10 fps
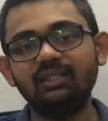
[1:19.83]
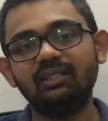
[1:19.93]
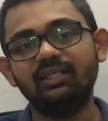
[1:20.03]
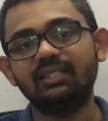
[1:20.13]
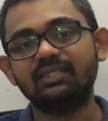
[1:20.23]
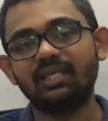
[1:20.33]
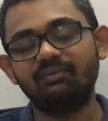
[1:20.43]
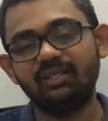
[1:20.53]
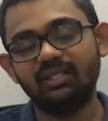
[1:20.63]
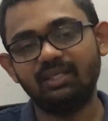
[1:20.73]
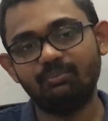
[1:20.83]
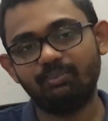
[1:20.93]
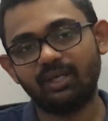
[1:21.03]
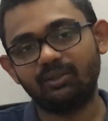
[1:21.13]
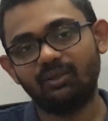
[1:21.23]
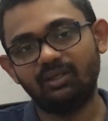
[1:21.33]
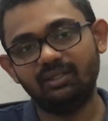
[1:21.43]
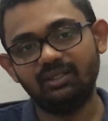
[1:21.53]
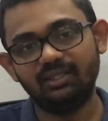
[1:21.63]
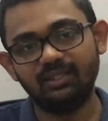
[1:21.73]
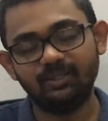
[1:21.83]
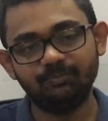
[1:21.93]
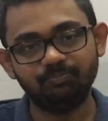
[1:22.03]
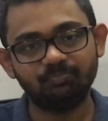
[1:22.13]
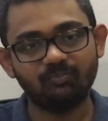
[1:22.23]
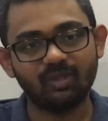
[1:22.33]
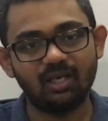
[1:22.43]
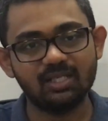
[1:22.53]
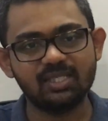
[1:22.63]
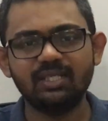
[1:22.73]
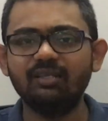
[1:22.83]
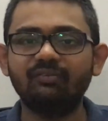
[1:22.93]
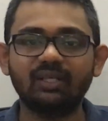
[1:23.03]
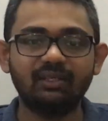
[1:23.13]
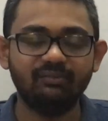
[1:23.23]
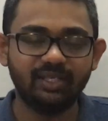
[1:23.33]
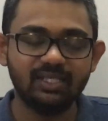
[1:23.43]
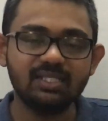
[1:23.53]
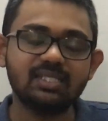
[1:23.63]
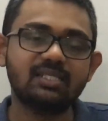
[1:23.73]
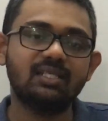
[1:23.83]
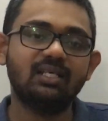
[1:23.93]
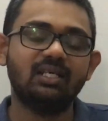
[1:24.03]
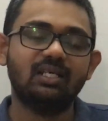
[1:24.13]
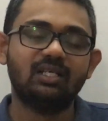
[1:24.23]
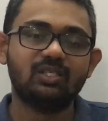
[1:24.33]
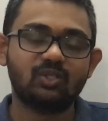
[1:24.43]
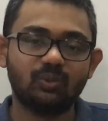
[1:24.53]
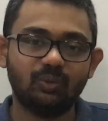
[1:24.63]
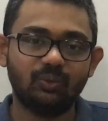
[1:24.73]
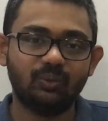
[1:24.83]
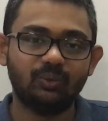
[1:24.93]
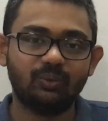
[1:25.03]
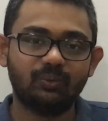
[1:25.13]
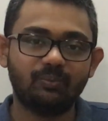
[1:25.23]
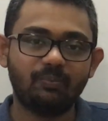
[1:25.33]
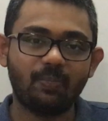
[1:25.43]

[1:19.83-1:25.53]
It is having an impact on us in different ways. So